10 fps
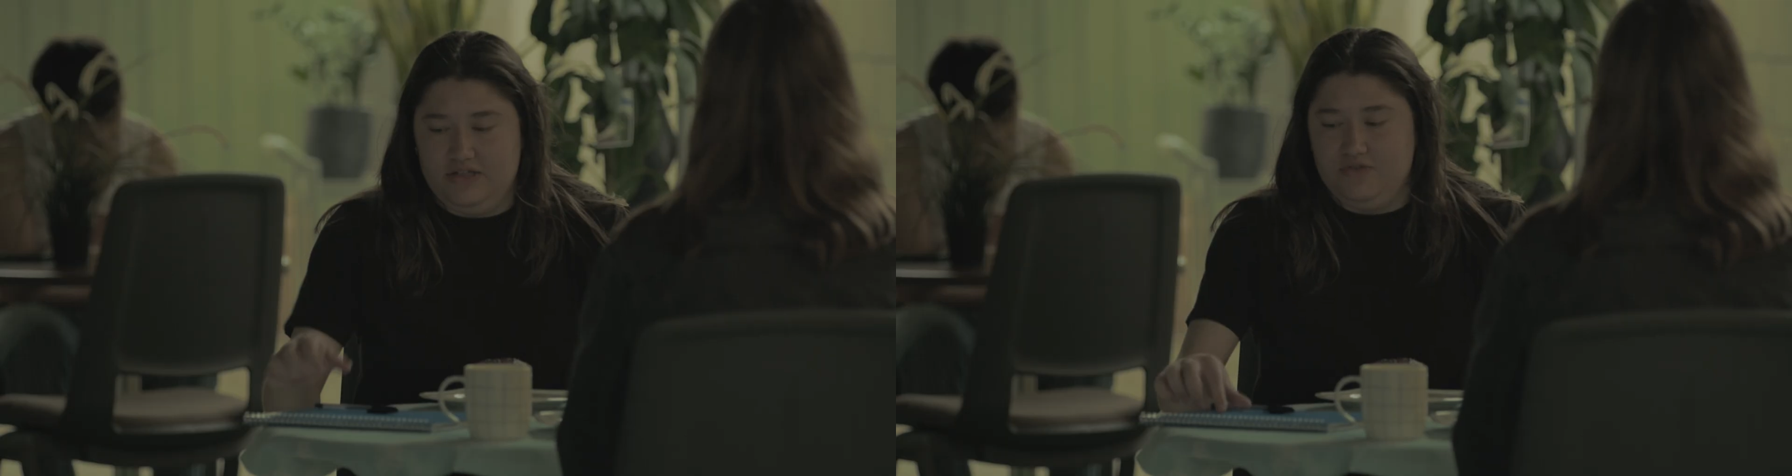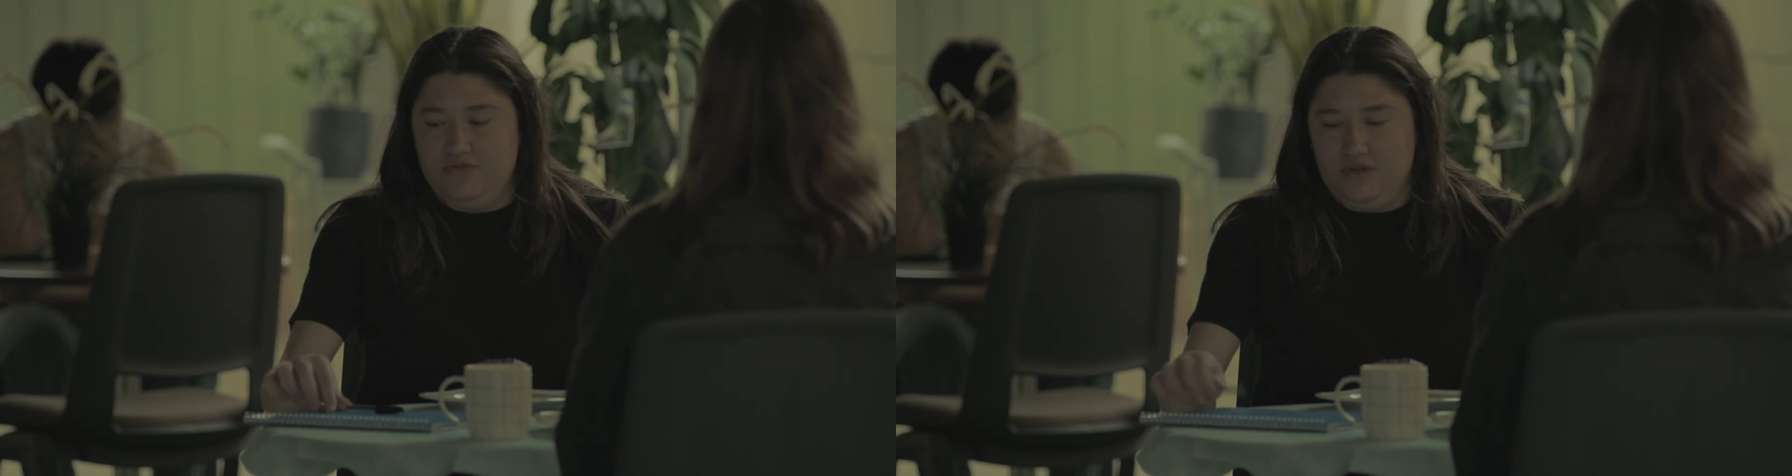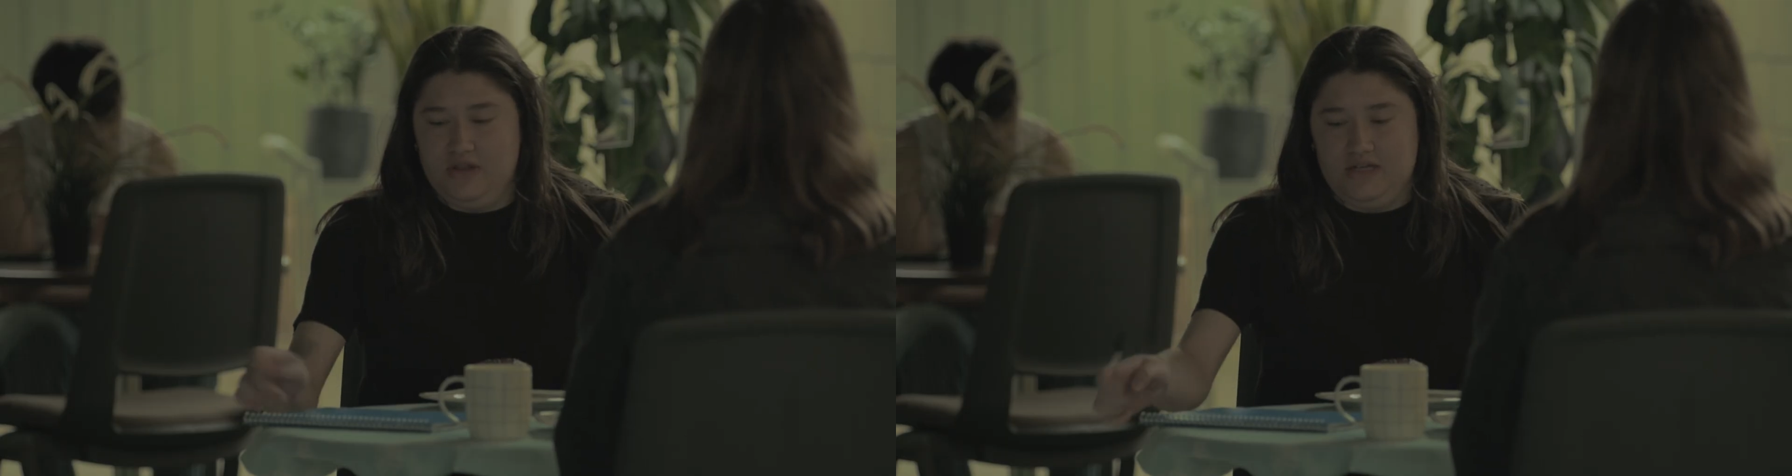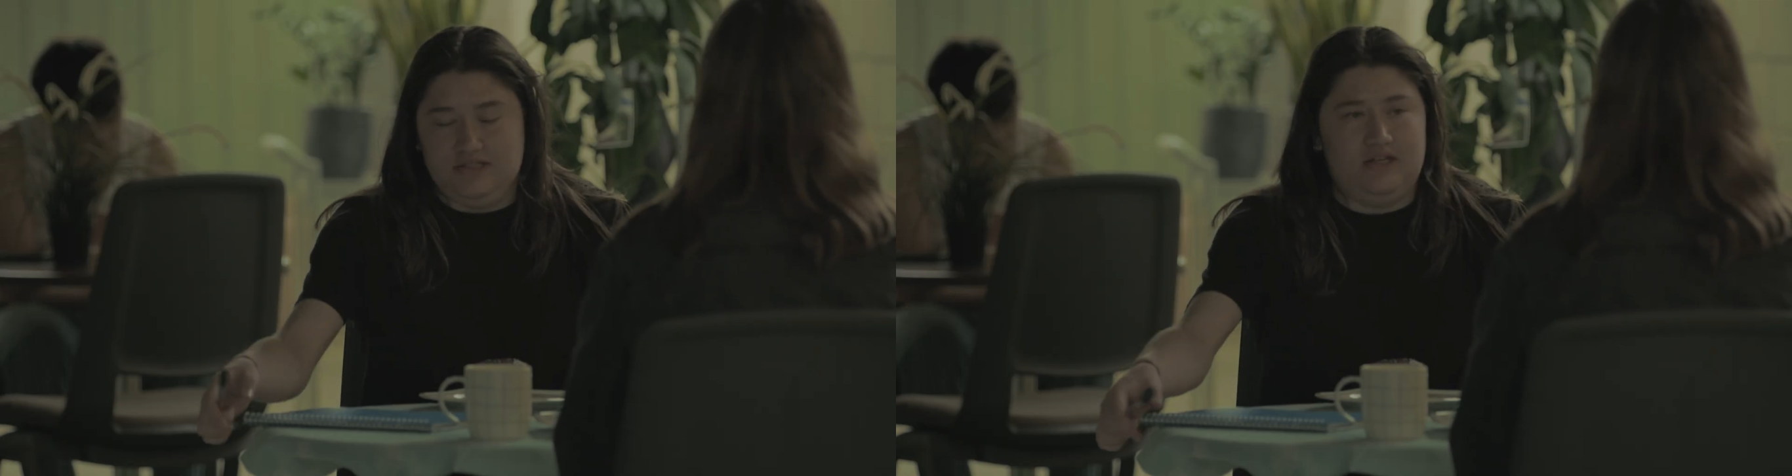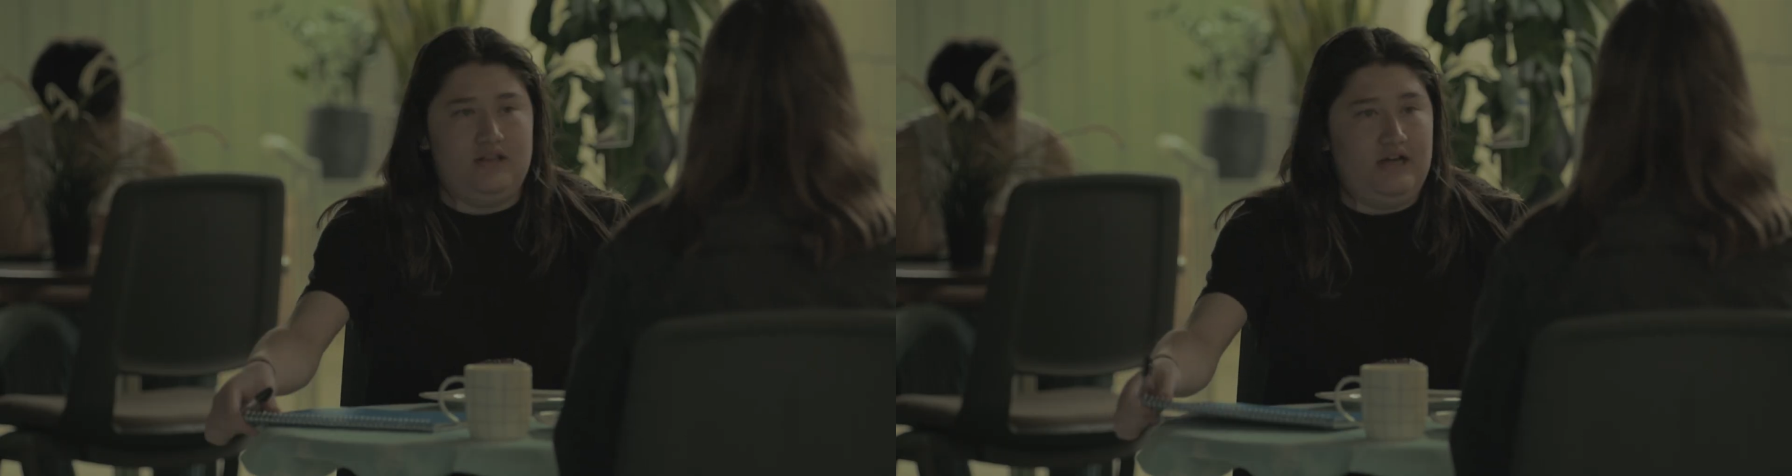there's a few
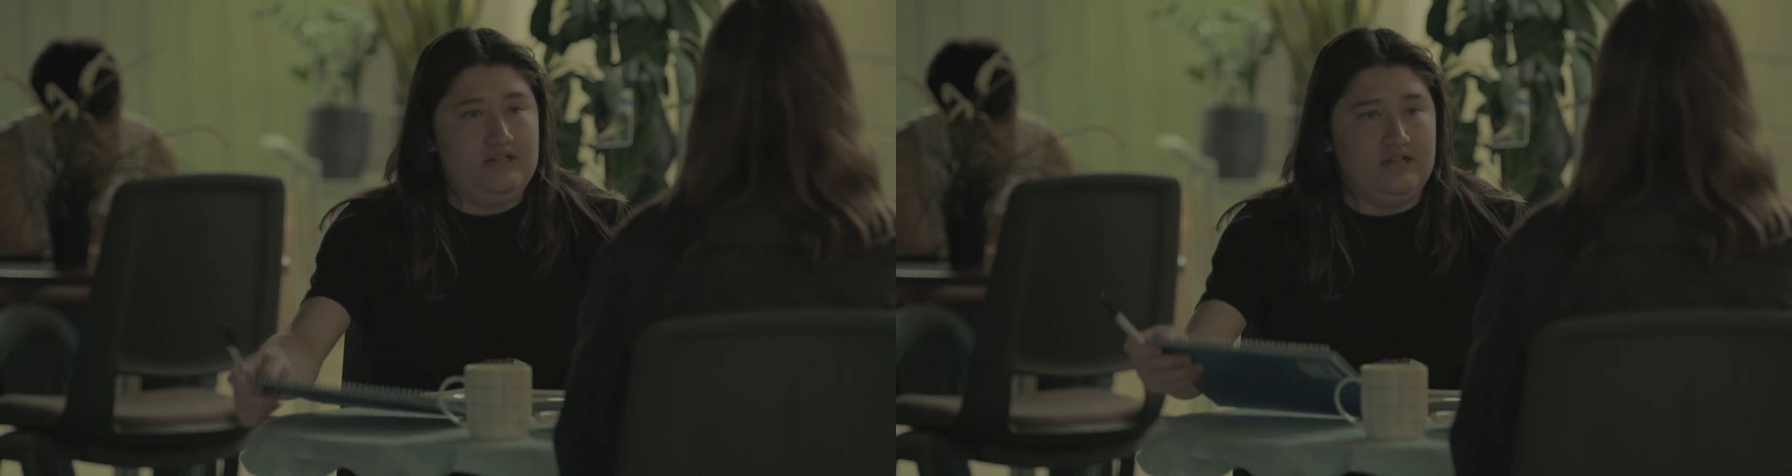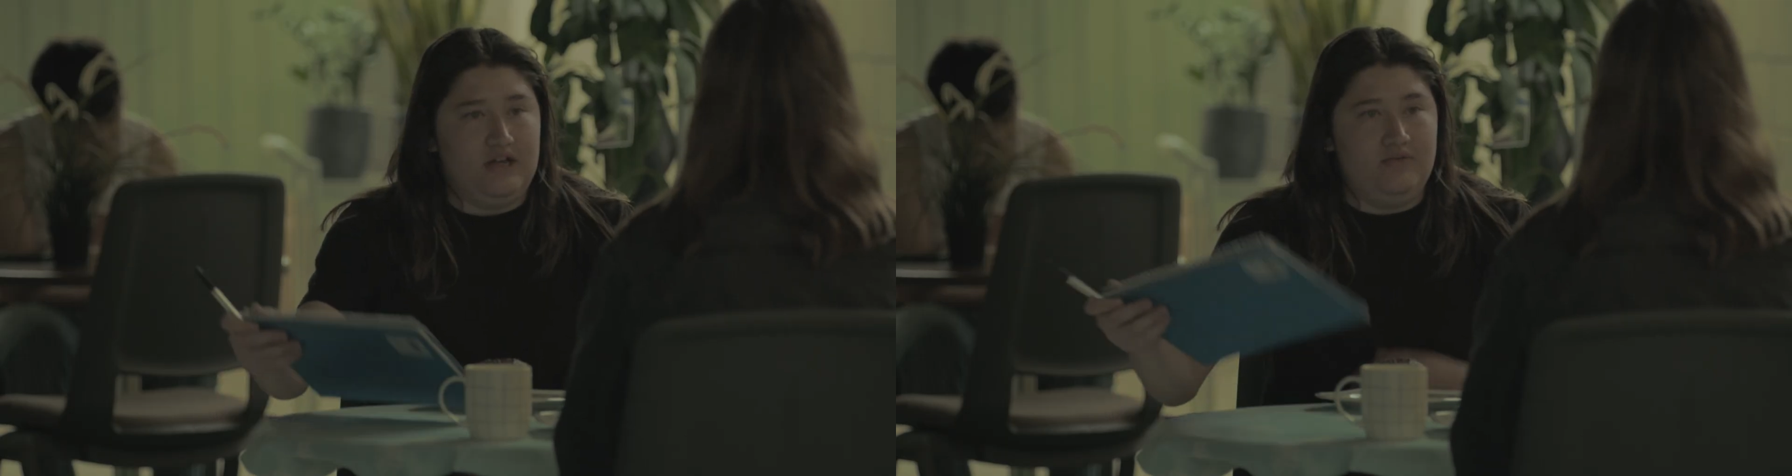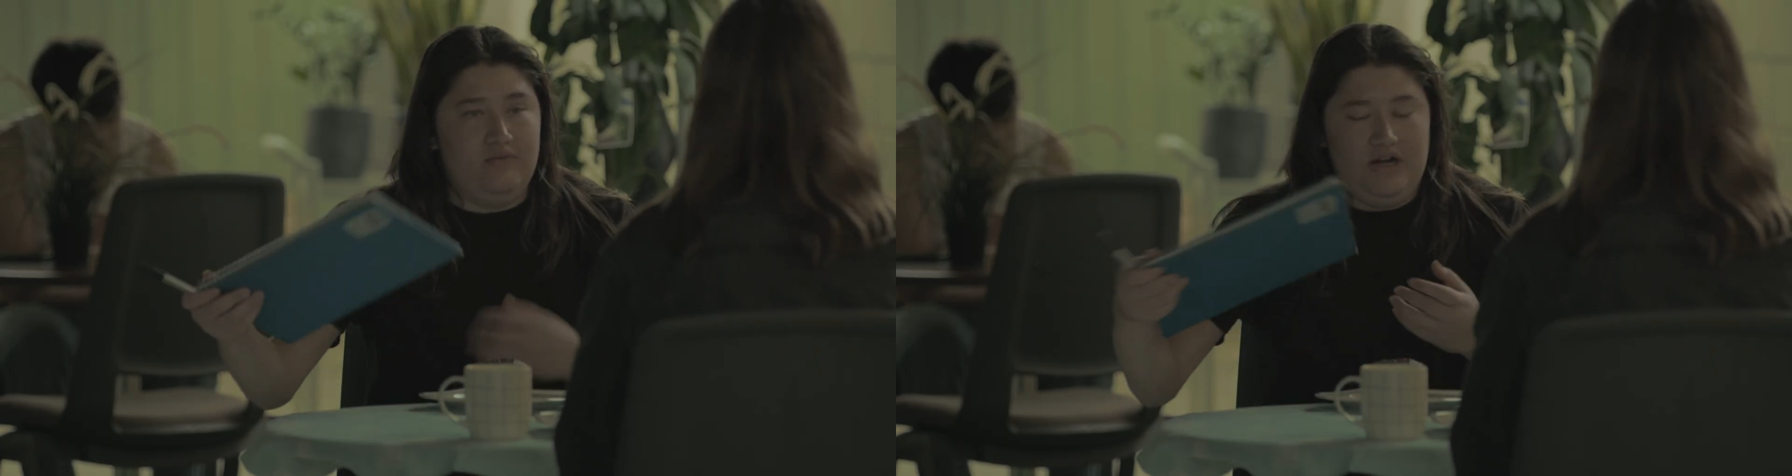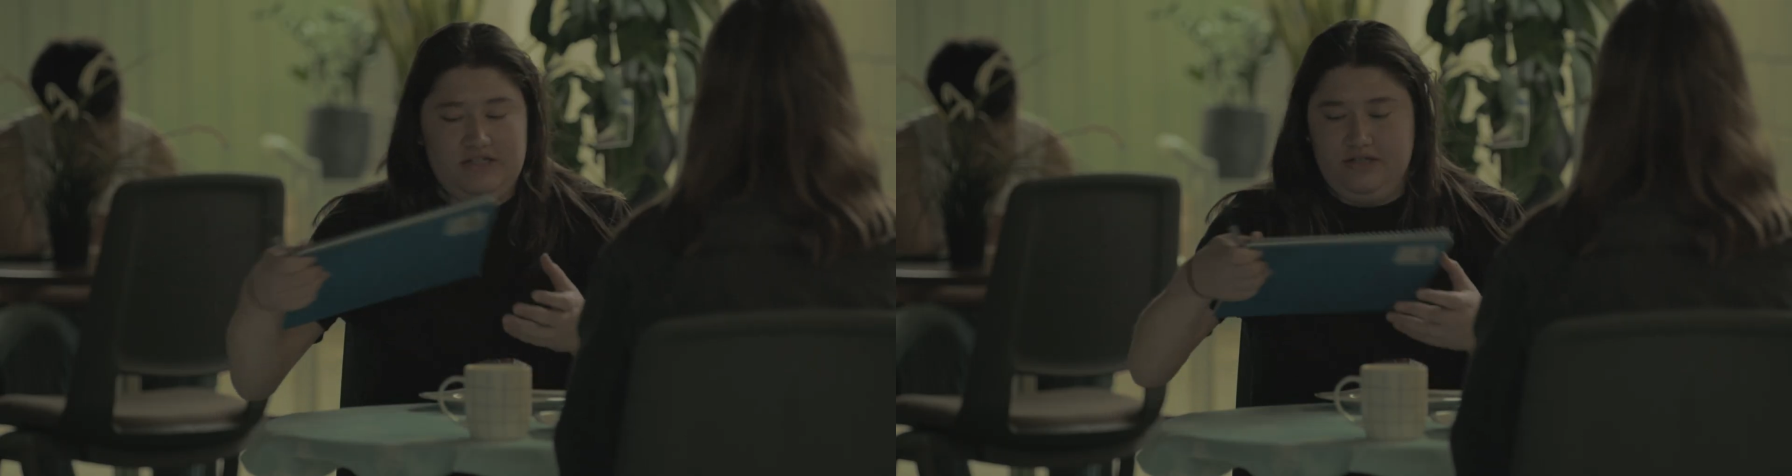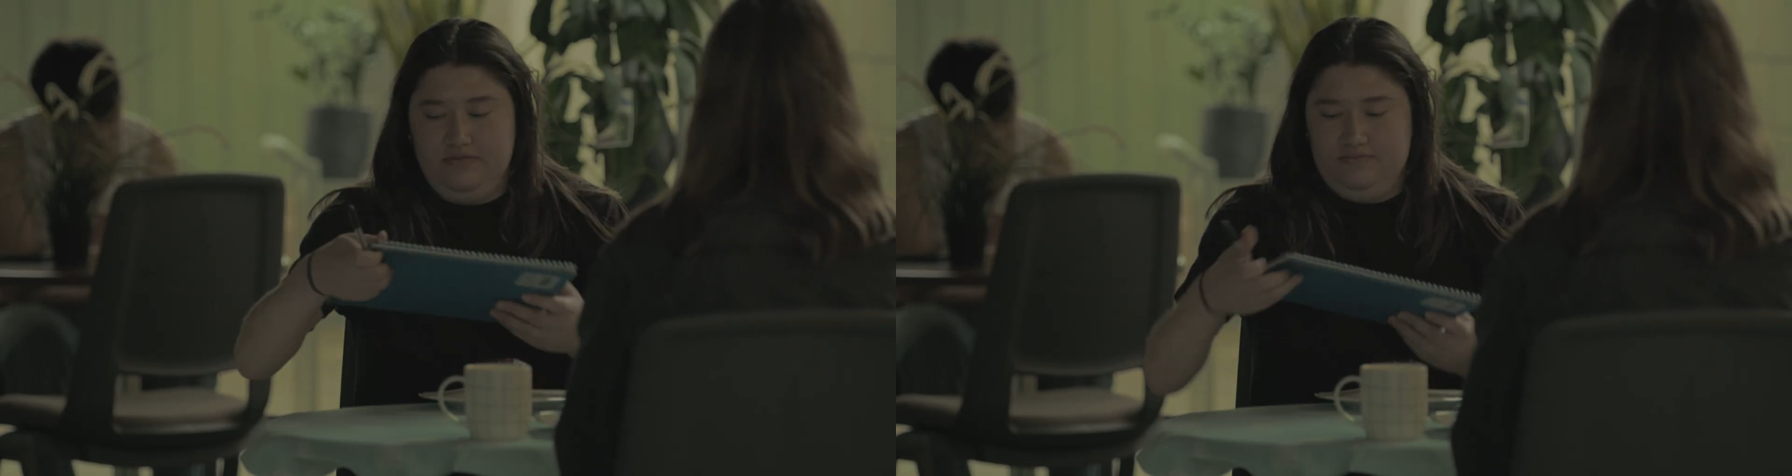things I'd like to get in
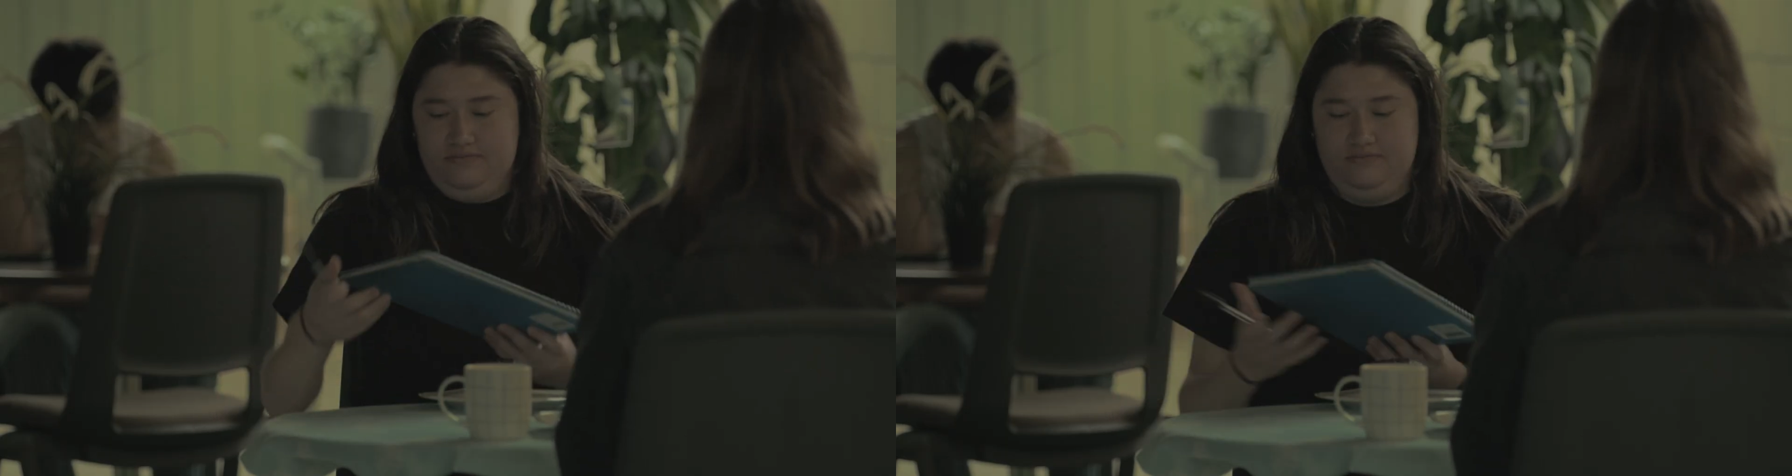writing.